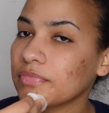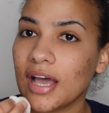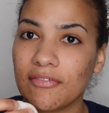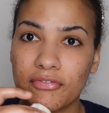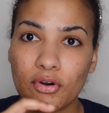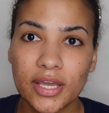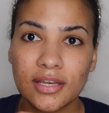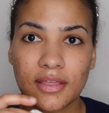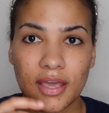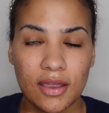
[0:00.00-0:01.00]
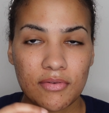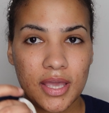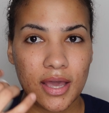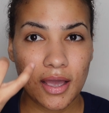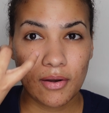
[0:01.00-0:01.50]
Avoid the
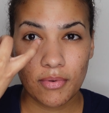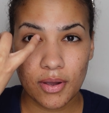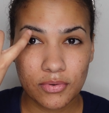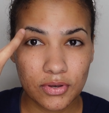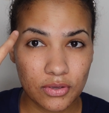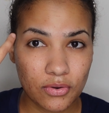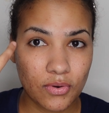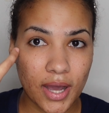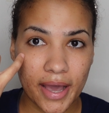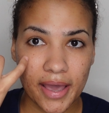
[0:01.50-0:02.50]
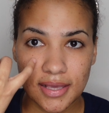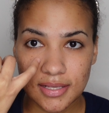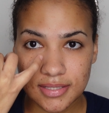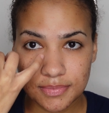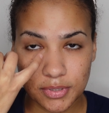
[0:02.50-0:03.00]
area around your
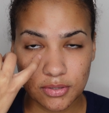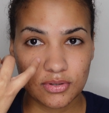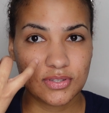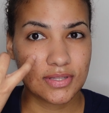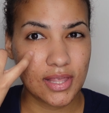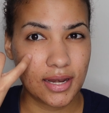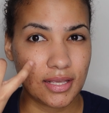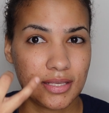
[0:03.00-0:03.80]
eyes because that